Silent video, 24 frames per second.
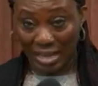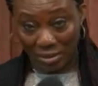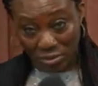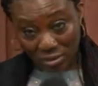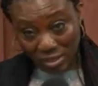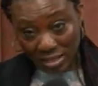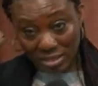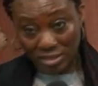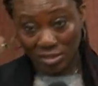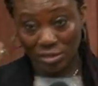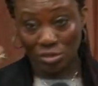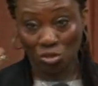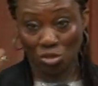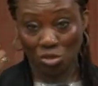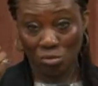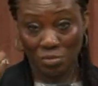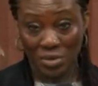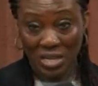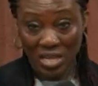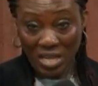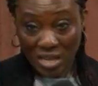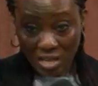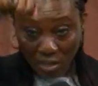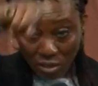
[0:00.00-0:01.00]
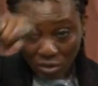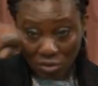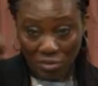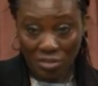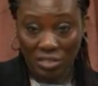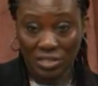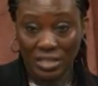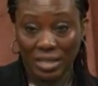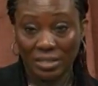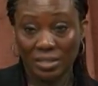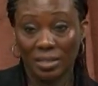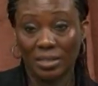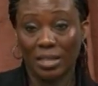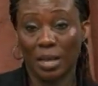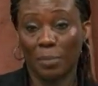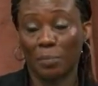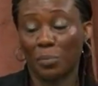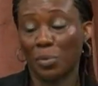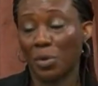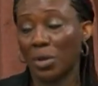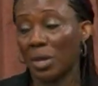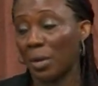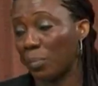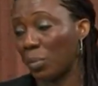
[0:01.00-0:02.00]
Are you listening to me concerning that
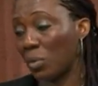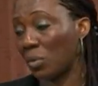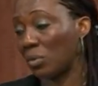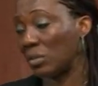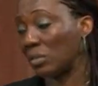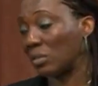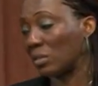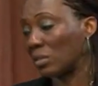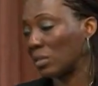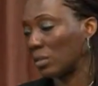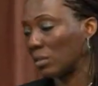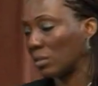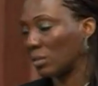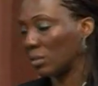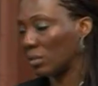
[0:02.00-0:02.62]
prayer point?